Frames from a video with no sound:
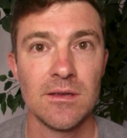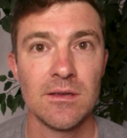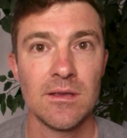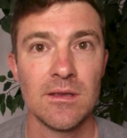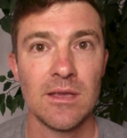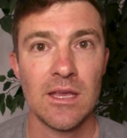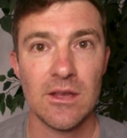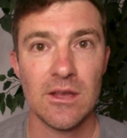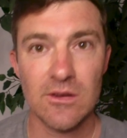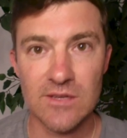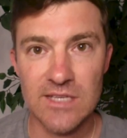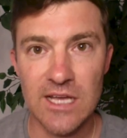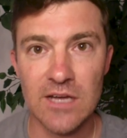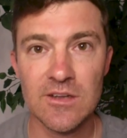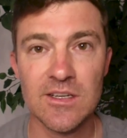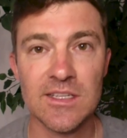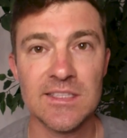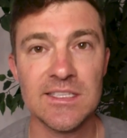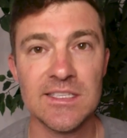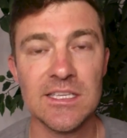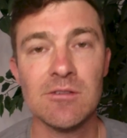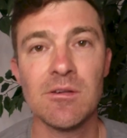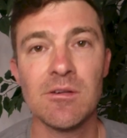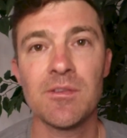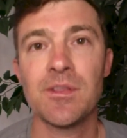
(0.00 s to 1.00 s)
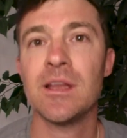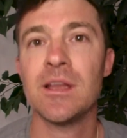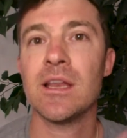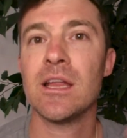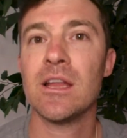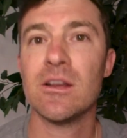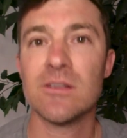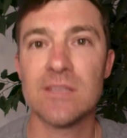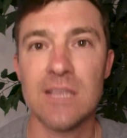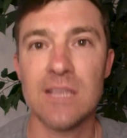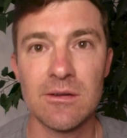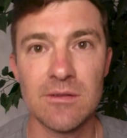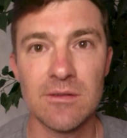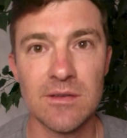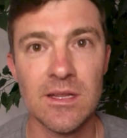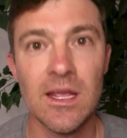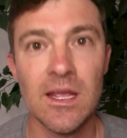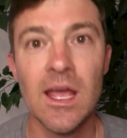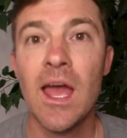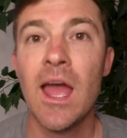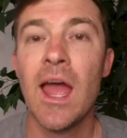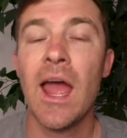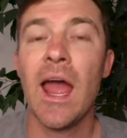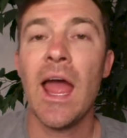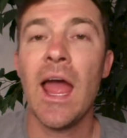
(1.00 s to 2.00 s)
Here's how to deal with it. Here's how it,
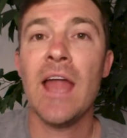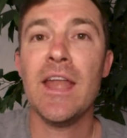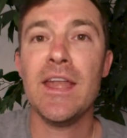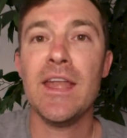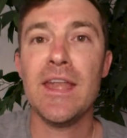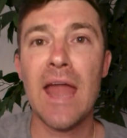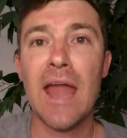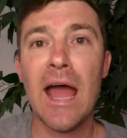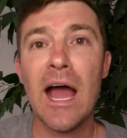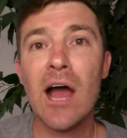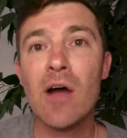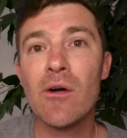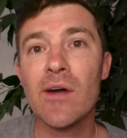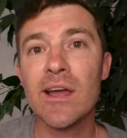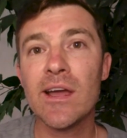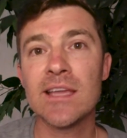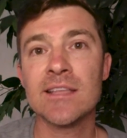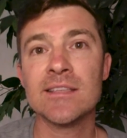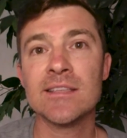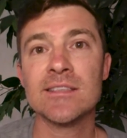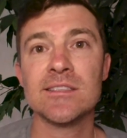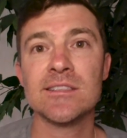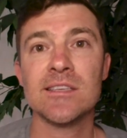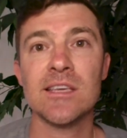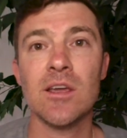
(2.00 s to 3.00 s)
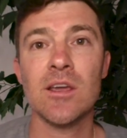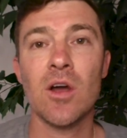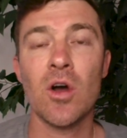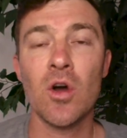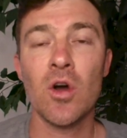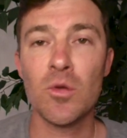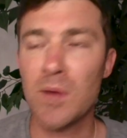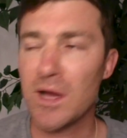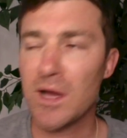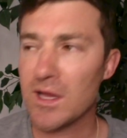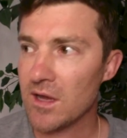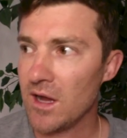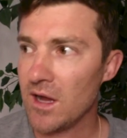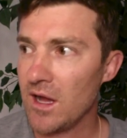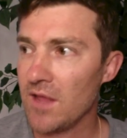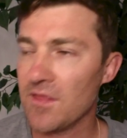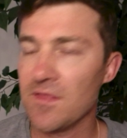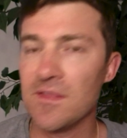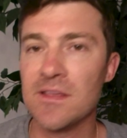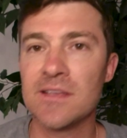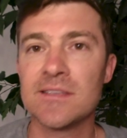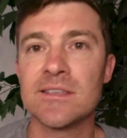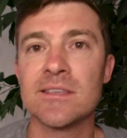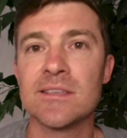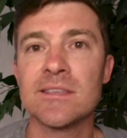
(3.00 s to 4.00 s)
and now I can see, oh my
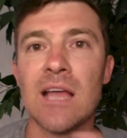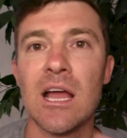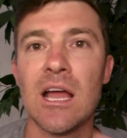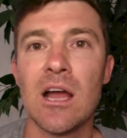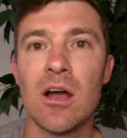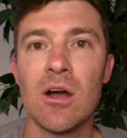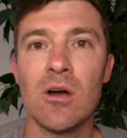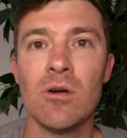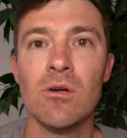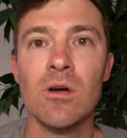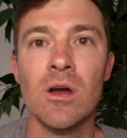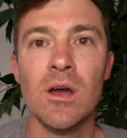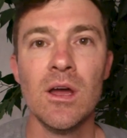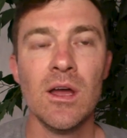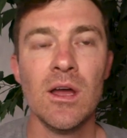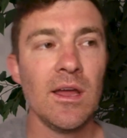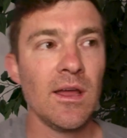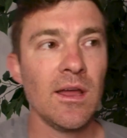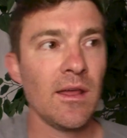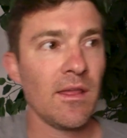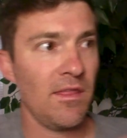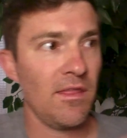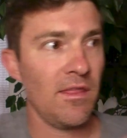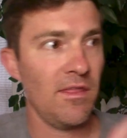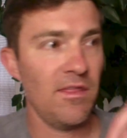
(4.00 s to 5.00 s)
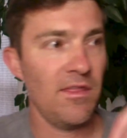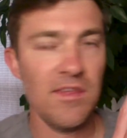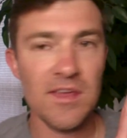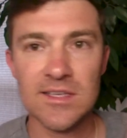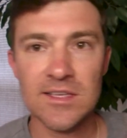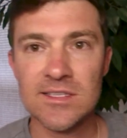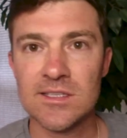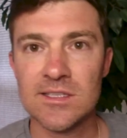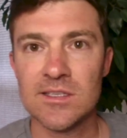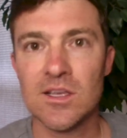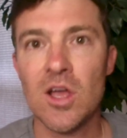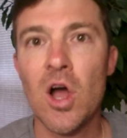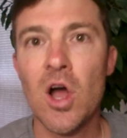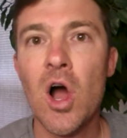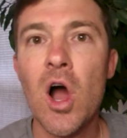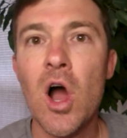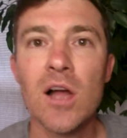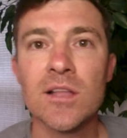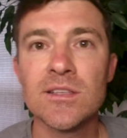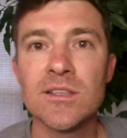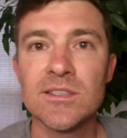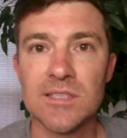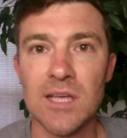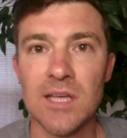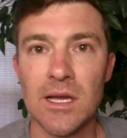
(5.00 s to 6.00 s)
God, this is how this
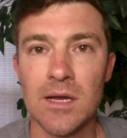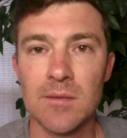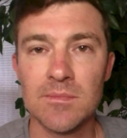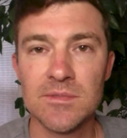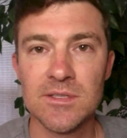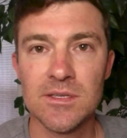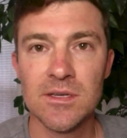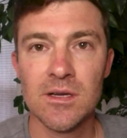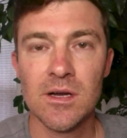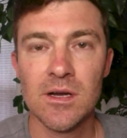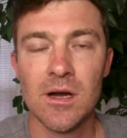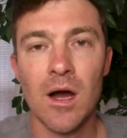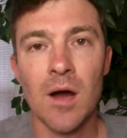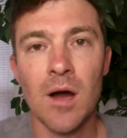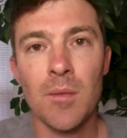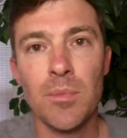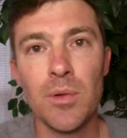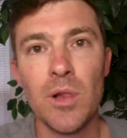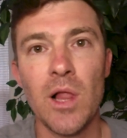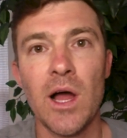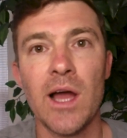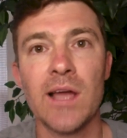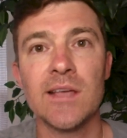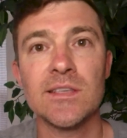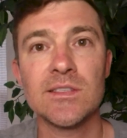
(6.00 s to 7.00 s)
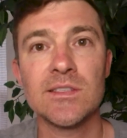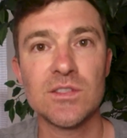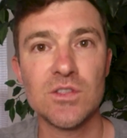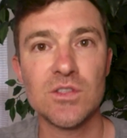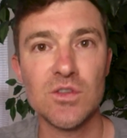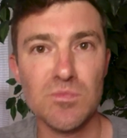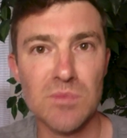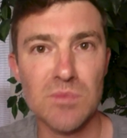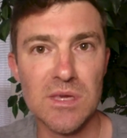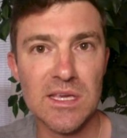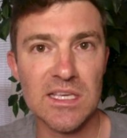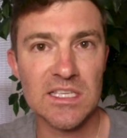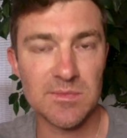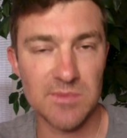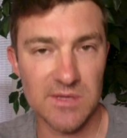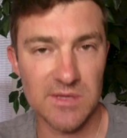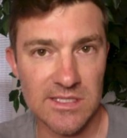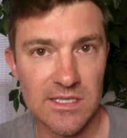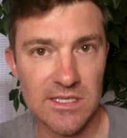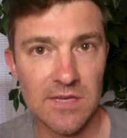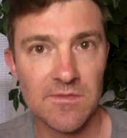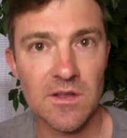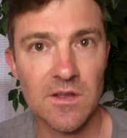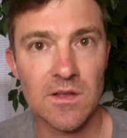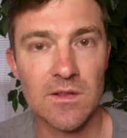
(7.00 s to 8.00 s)
concept applies to me
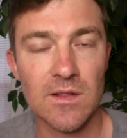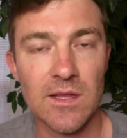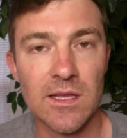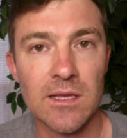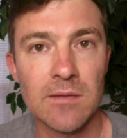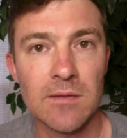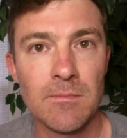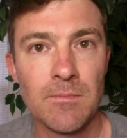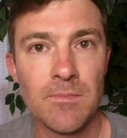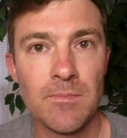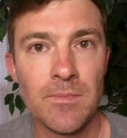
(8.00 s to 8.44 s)
specifically.